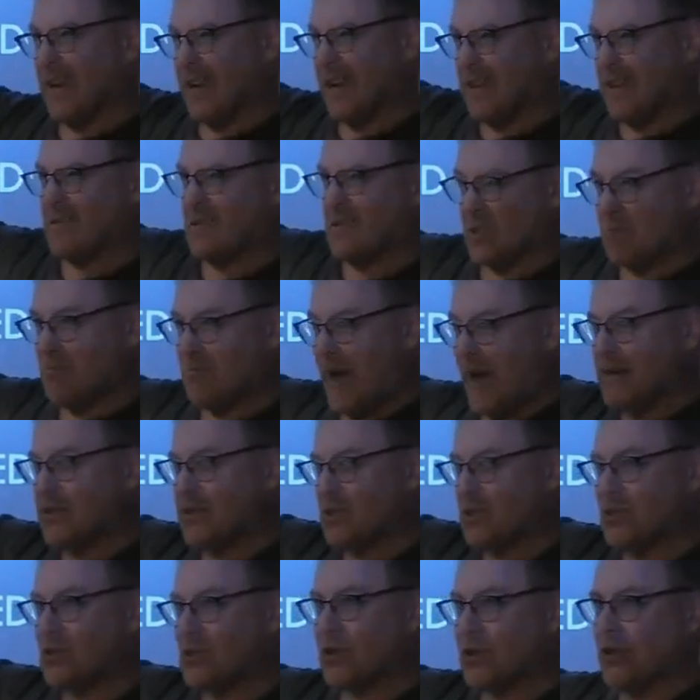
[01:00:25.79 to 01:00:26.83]
They just
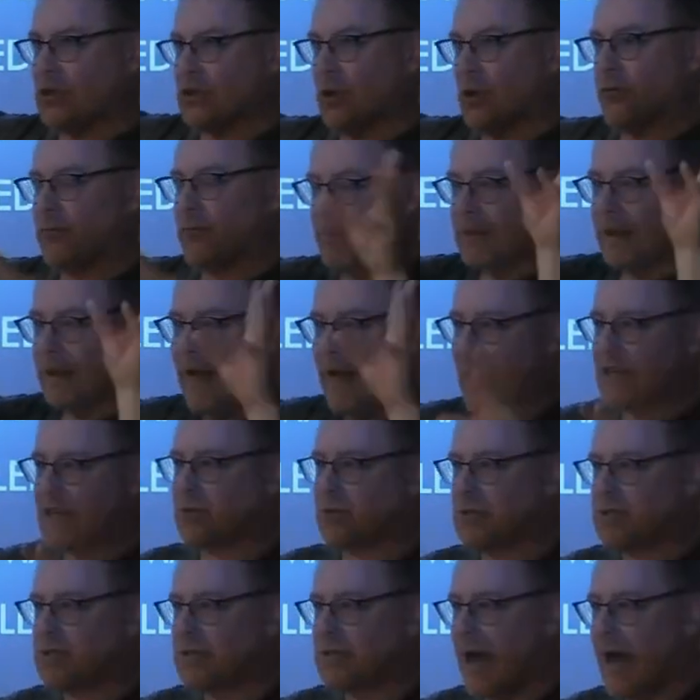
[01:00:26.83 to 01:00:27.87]
managed to destroy two of them, but the
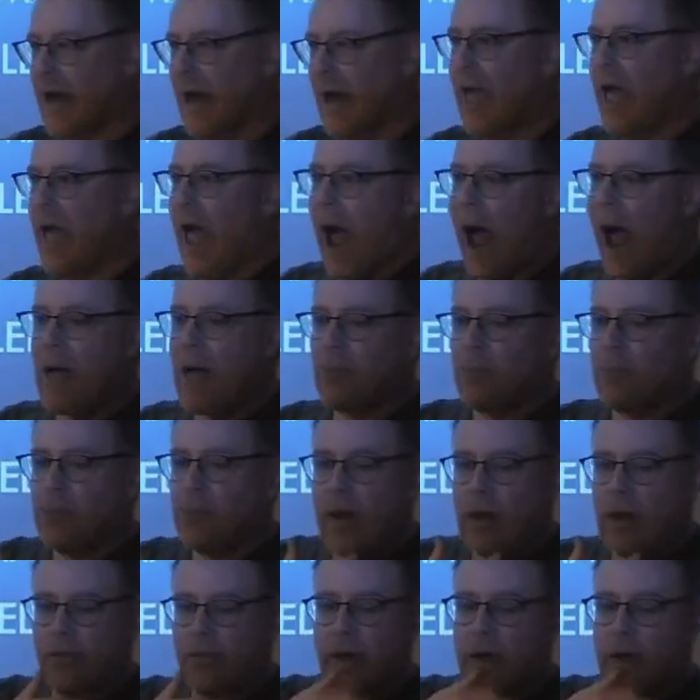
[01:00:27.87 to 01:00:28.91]
last one's there, and
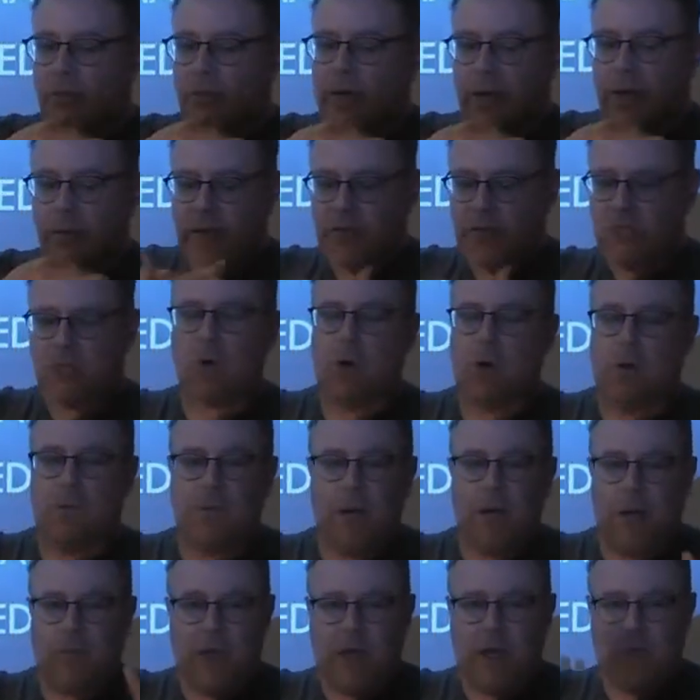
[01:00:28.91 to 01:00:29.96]
they're they're, they're, they're
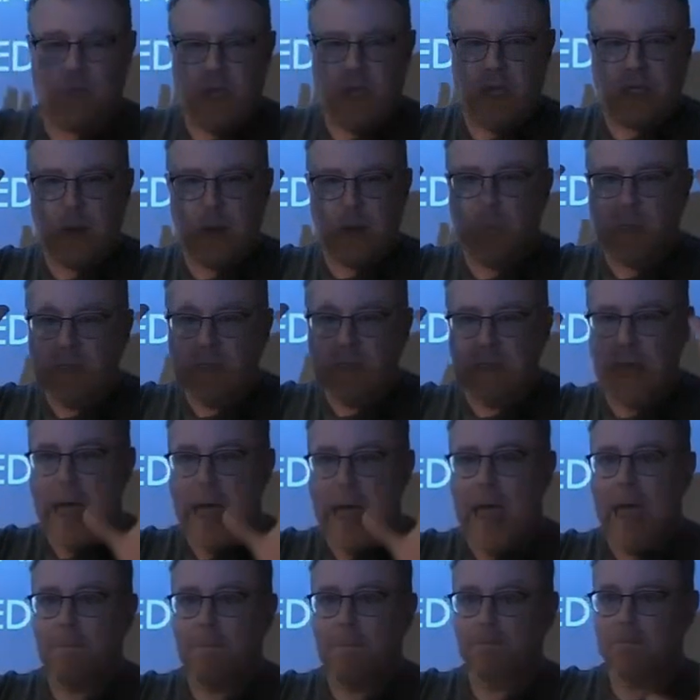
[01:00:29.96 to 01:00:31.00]
screwed. Their, their their ship is
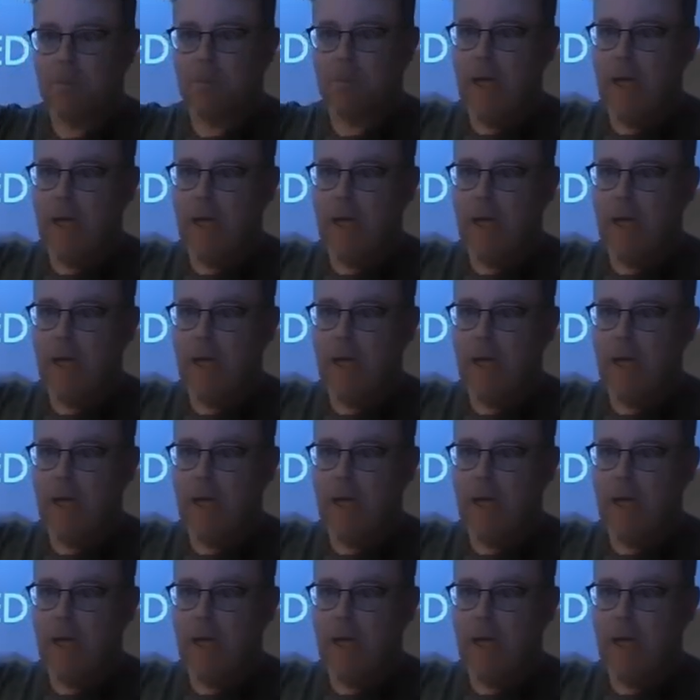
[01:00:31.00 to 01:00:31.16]
there.